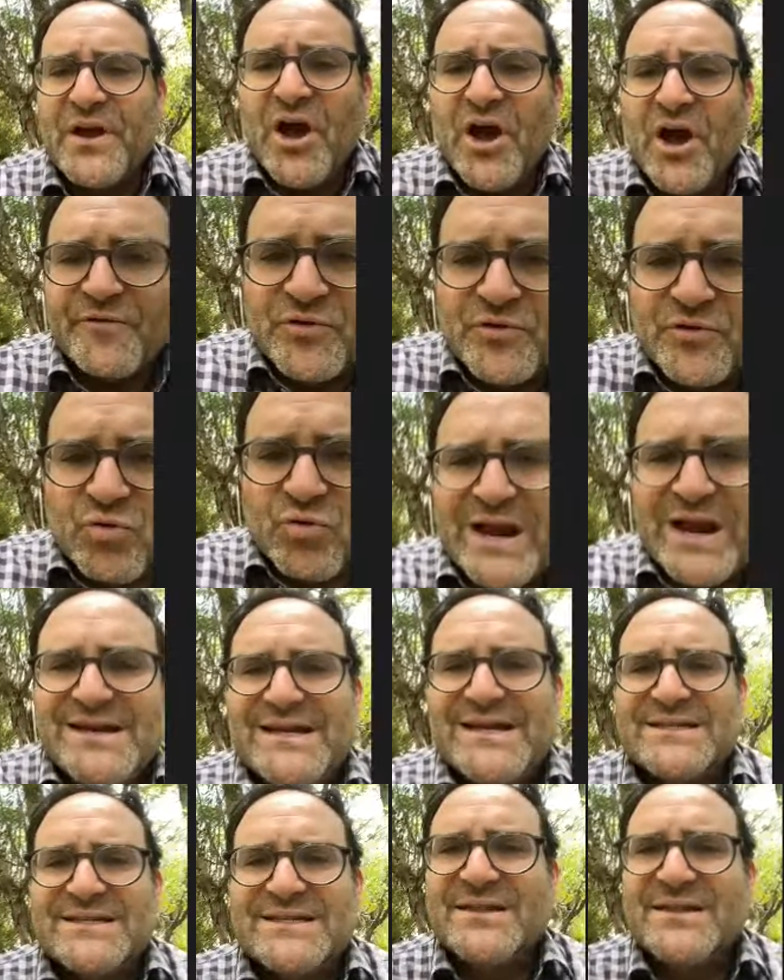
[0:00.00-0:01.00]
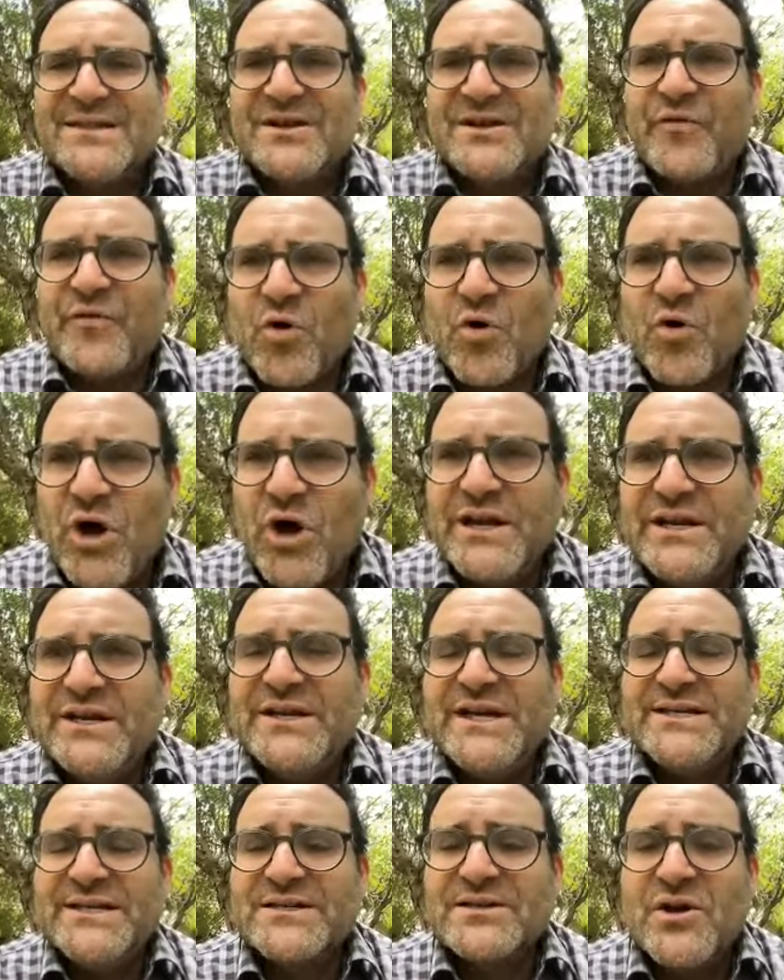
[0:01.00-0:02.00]
of greatness and therefore
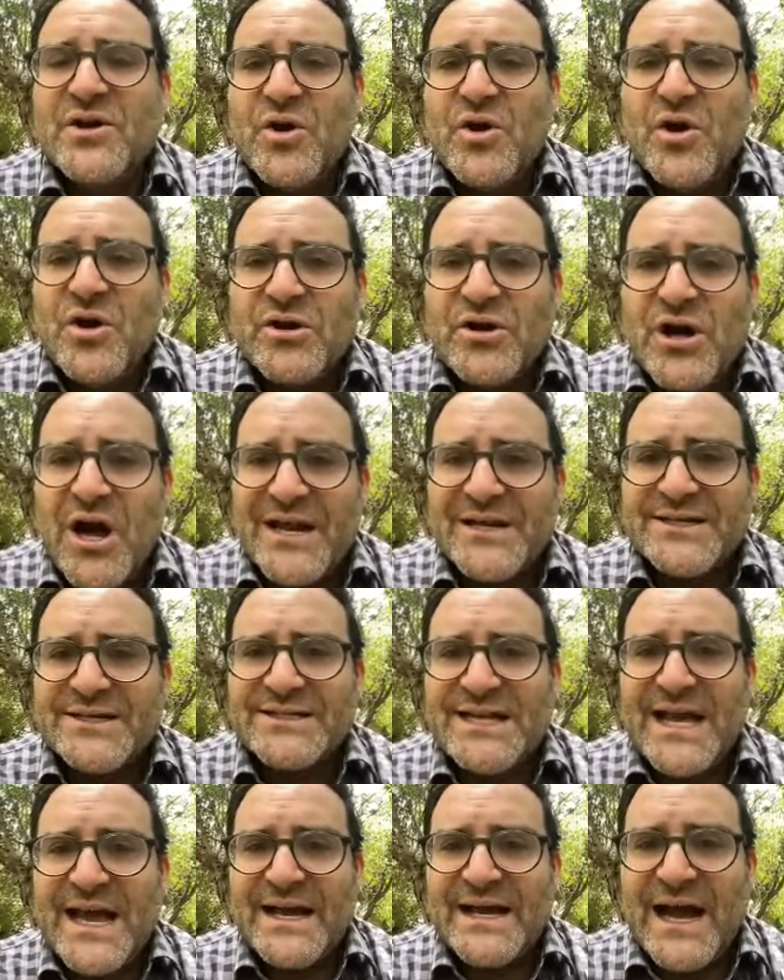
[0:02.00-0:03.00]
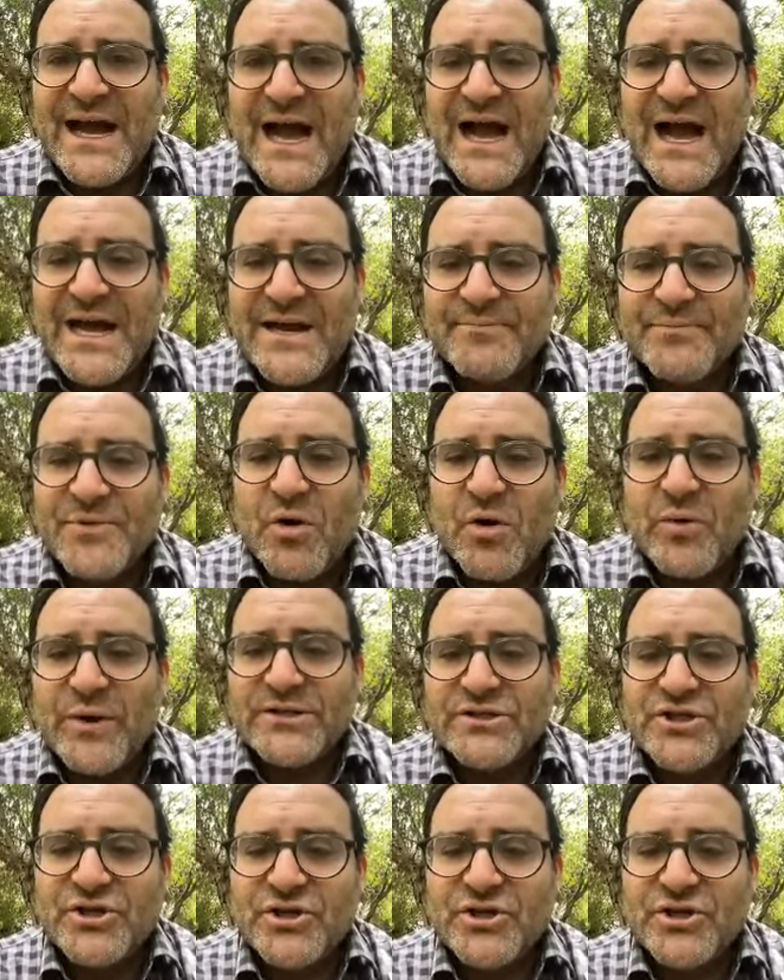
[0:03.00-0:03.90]
haughtiness. God is saying, I am going